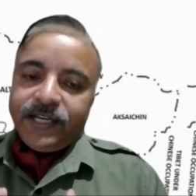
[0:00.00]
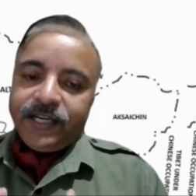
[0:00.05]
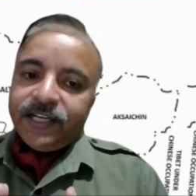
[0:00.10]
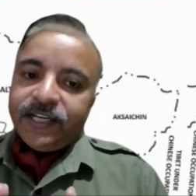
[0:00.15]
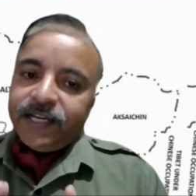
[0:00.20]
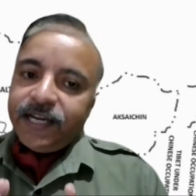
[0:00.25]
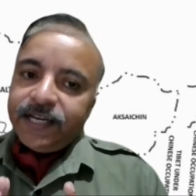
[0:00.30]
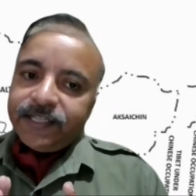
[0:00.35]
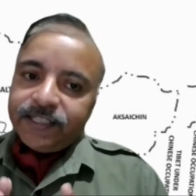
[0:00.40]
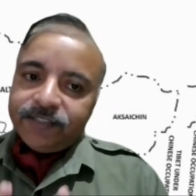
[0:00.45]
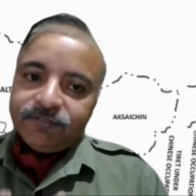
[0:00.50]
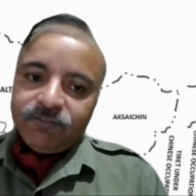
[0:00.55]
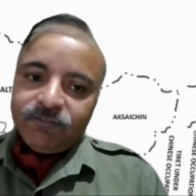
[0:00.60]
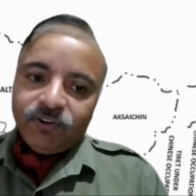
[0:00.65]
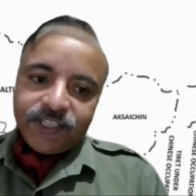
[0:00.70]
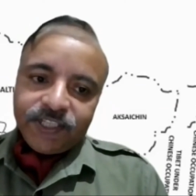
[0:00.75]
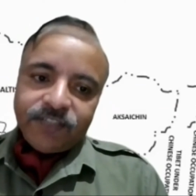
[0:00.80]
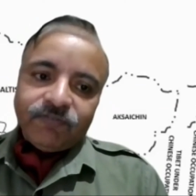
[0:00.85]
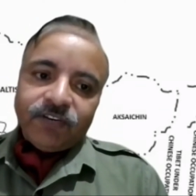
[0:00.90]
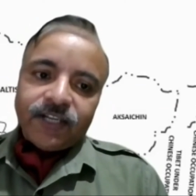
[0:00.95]
In
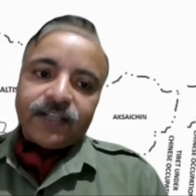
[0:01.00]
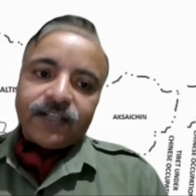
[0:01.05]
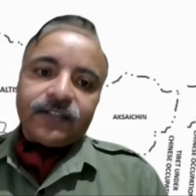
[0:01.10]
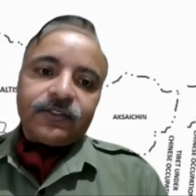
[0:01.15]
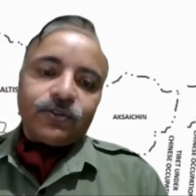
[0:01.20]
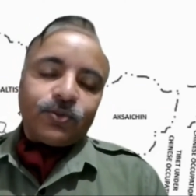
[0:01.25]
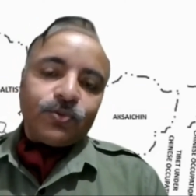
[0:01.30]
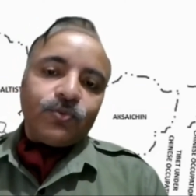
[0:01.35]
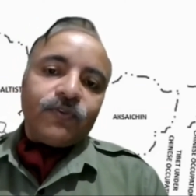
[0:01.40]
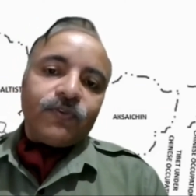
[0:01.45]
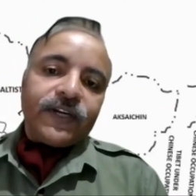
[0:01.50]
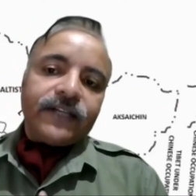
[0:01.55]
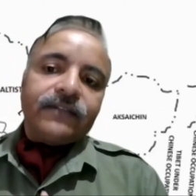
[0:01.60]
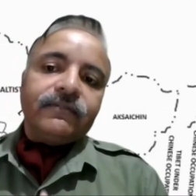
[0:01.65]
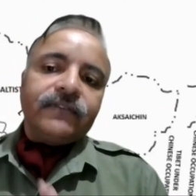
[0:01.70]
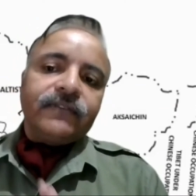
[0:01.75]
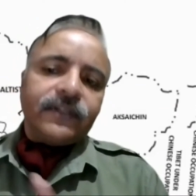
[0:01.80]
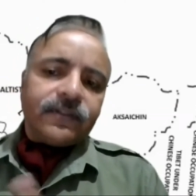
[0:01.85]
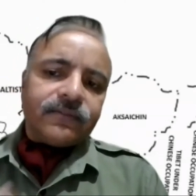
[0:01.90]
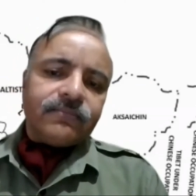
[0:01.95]
1841,
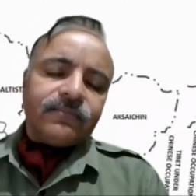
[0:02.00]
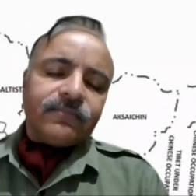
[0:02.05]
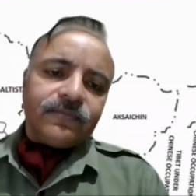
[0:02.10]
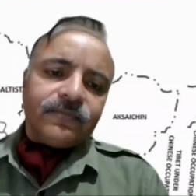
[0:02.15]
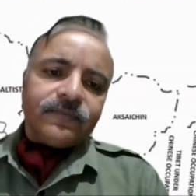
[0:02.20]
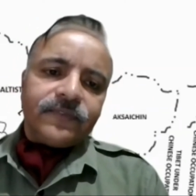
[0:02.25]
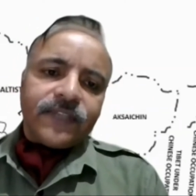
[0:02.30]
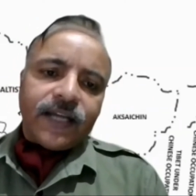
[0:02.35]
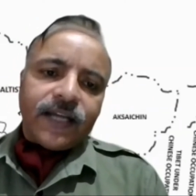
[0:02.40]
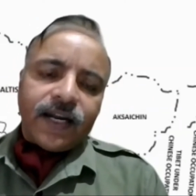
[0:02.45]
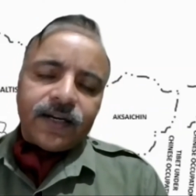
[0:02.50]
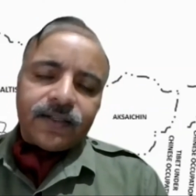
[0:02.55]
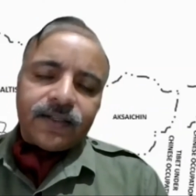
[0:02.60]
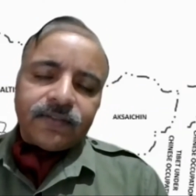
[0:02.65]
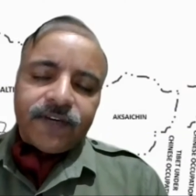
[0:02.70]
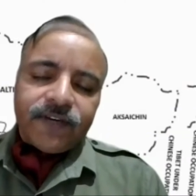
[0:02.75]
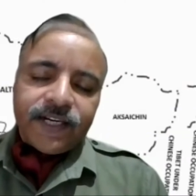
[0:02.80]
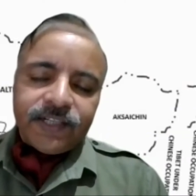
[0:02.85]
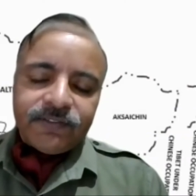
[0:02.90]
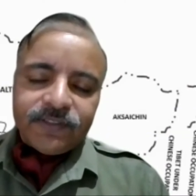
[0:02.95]
when they had
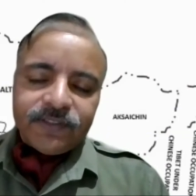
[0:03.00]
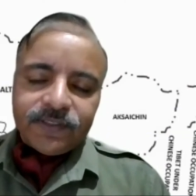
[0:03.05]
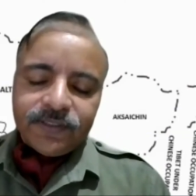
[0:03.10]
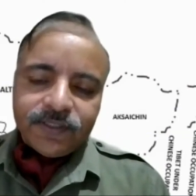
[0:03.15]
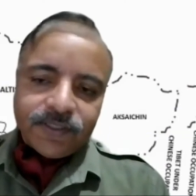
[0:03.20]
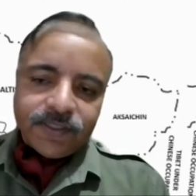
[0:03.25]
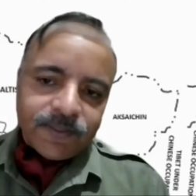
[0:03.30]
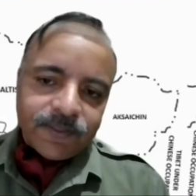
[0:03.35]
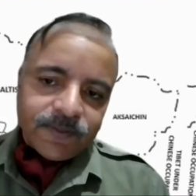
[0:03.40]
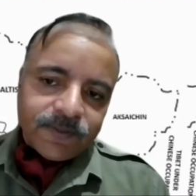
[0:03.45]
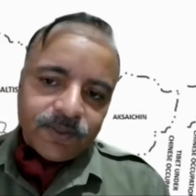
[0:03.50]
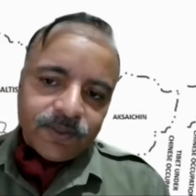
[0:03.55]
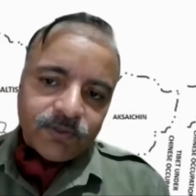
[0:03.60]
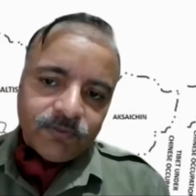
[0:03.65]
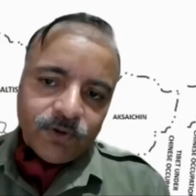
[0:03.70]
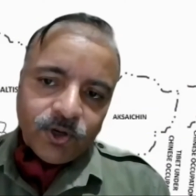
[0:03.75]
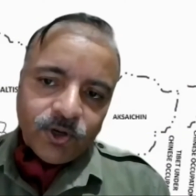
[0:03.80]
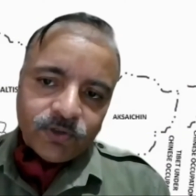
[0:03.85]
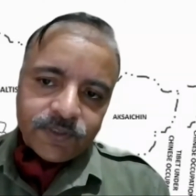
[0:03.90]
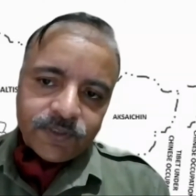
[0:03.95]
a fight with
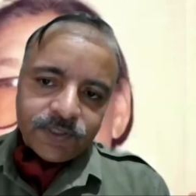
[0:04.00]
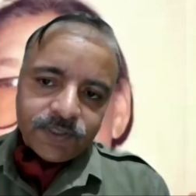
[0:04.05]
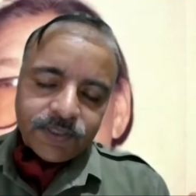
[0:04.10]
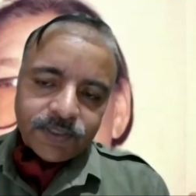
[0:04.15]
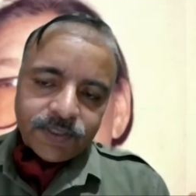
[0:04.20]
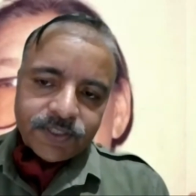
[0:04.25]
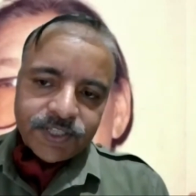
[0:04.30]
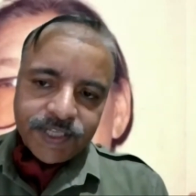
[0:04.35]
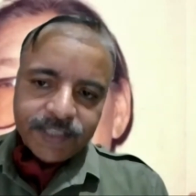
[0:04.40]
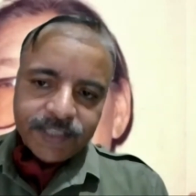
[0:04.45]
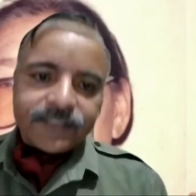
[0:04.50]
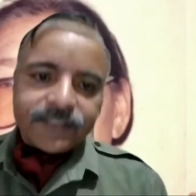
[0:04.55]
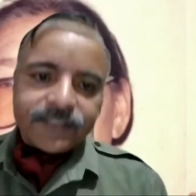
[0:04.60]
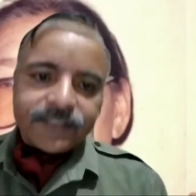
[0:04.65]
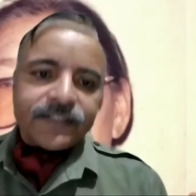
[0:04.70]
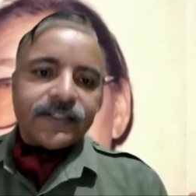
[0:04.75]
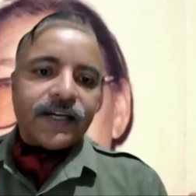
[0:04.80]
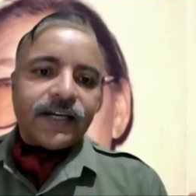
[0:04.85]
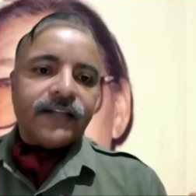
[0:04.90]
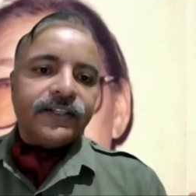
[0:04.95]
or war with the
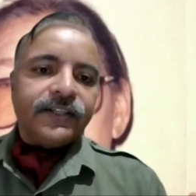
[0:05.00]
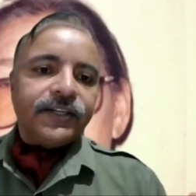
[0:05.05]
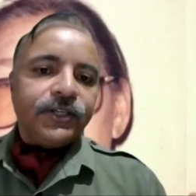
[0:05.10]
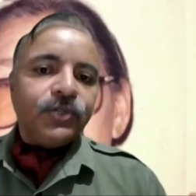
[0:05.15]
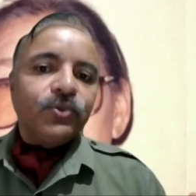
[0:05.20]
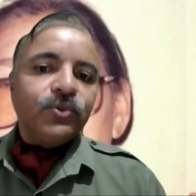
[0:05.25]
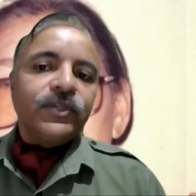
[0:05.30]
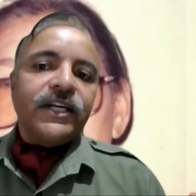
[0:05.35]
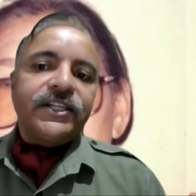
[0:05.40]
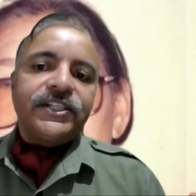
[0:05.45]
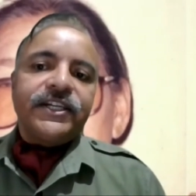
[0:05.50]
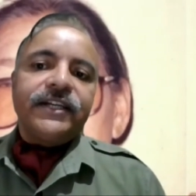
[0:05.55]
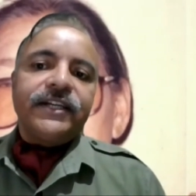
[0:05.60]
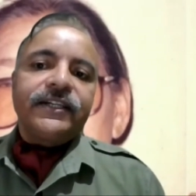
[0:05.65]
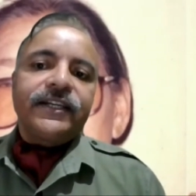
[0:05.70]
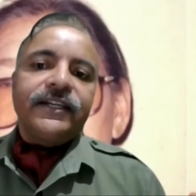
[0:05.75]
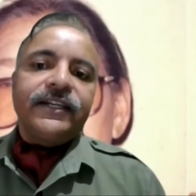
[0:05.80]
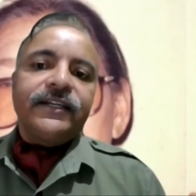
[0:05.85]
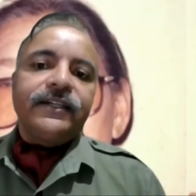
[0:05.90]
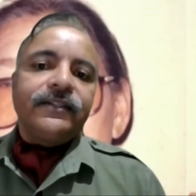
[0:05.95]
Sikhs, and they knew that
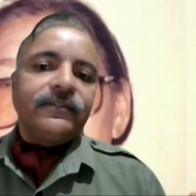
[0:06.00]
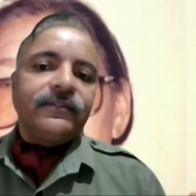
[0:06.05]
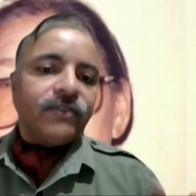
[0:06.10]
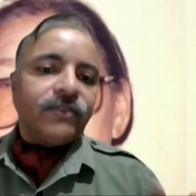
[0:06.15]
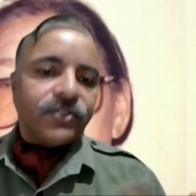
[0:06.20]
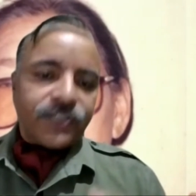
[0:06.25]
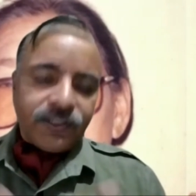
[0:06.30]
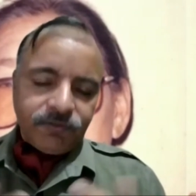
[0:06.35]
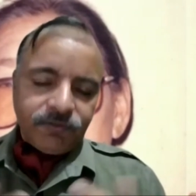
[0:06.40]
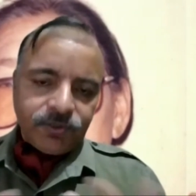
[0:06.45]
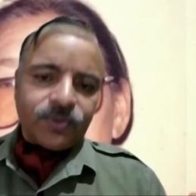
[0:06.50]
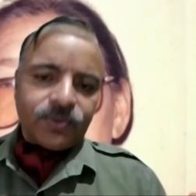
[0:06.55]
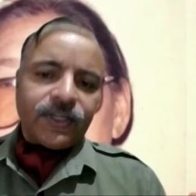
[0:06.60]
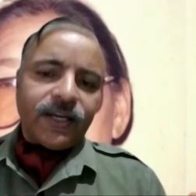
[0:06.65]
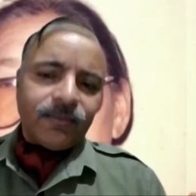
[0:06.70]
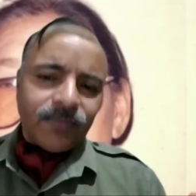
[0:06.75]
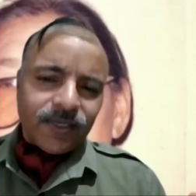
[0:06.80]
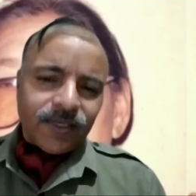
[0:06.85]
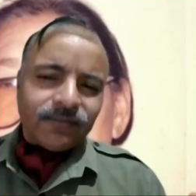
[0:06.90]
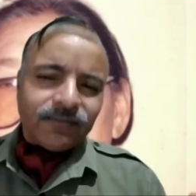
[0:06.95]
J&K was given to
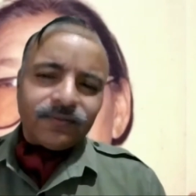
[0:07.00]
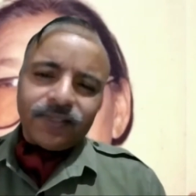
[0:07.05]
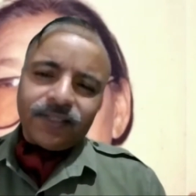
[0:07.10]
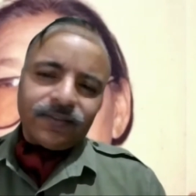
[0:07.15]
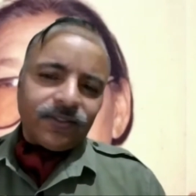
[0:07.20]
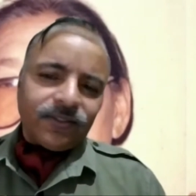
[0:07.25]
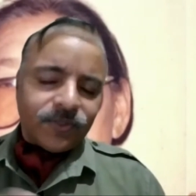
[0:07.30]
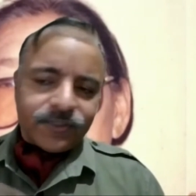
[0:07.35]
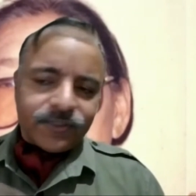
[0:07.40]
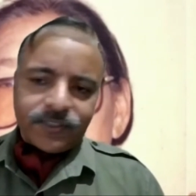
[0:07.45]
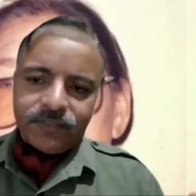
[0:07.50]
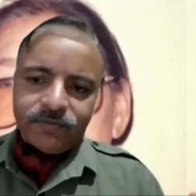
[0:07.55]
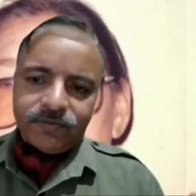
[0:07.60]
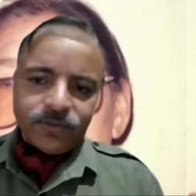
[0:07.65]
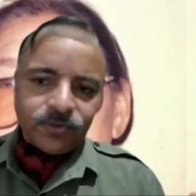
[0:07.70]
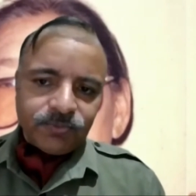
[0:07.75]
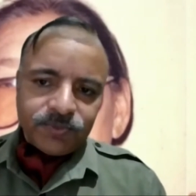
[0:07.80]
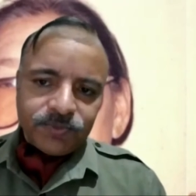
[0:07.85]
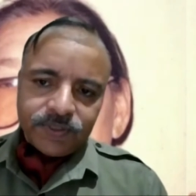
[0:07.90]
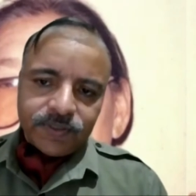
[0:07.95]
them, and then it was
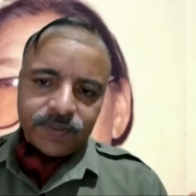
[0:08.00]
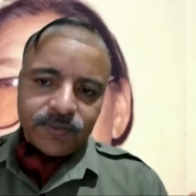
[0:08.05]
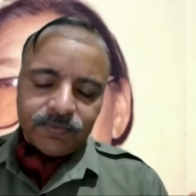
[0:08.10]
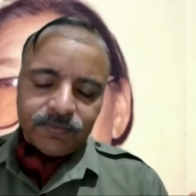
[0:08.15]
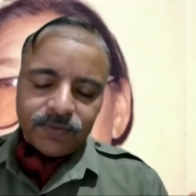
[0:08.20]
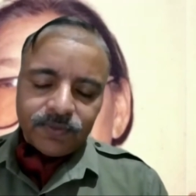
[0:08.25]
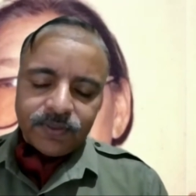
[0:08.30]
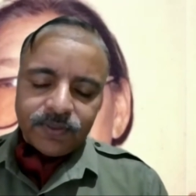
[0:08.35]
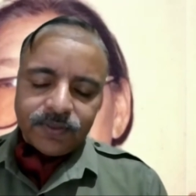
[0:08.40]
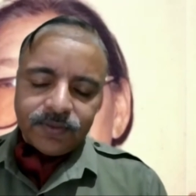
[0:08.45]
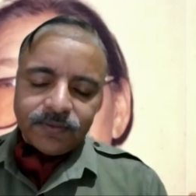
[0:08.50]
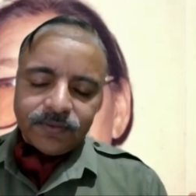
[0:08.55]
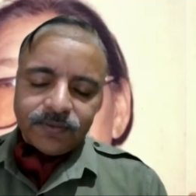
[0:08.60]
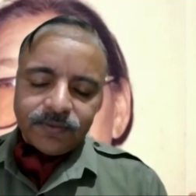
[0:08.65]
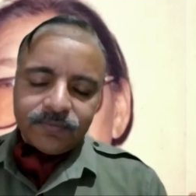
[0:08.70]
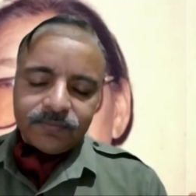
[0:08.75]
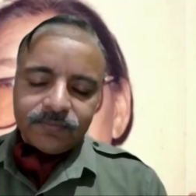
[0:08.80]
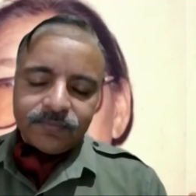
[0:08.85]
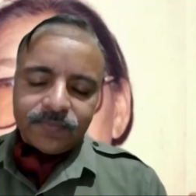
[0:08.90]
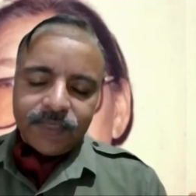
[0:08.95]
given to
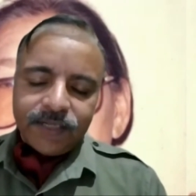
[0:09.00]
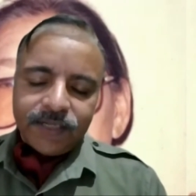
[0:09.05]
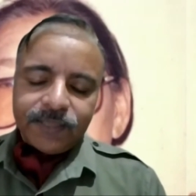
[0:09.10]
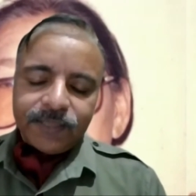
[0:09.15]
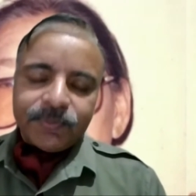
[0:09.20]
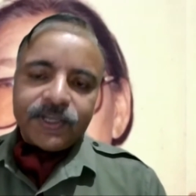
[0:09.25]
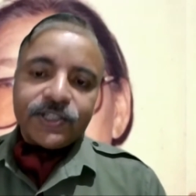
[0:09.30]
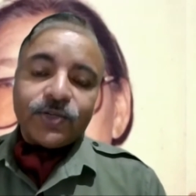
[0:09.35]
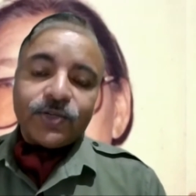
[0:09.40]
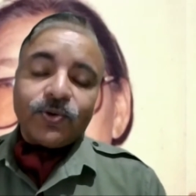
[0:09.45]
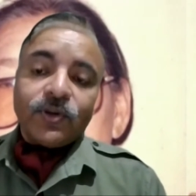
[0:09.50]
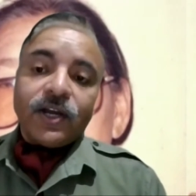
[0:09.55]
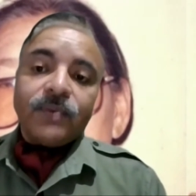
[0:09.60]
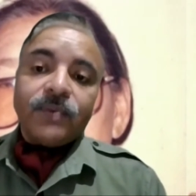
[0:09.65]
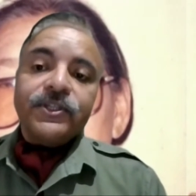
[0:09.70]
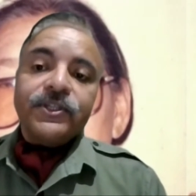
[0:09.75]
that time Raja